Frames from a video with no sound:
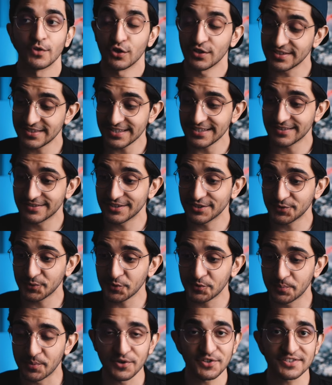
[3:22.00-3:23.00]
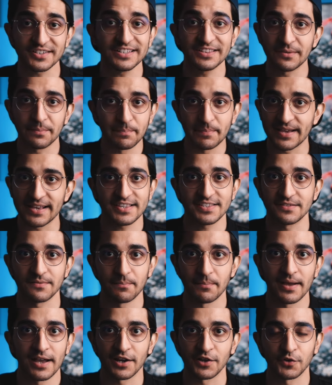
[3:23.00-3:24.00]
Honestly, this was personally the best
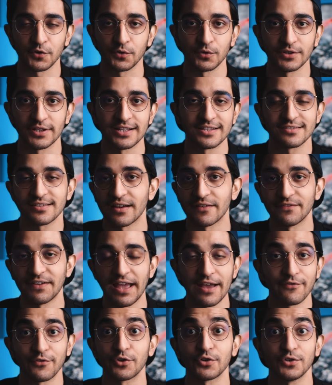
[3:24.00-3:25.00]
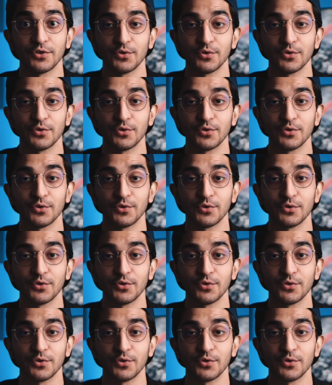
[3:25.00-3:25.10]
macro lens I've ever